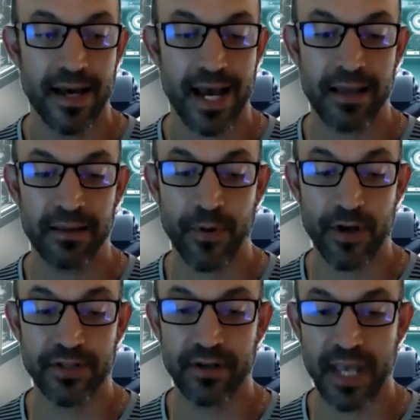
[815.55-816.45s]
And the
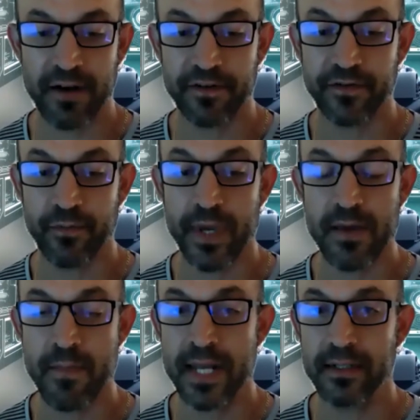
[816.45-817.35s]
personal canvas for me
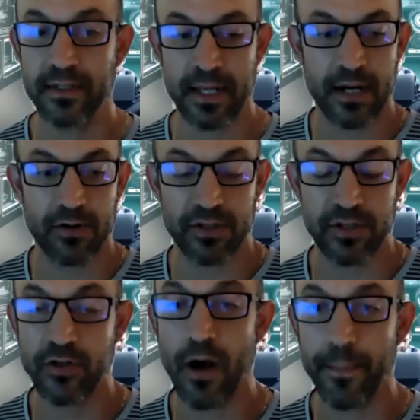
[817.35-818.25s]
meant that I could
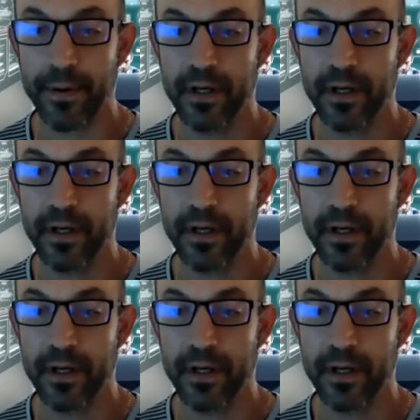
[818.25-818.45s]
stop,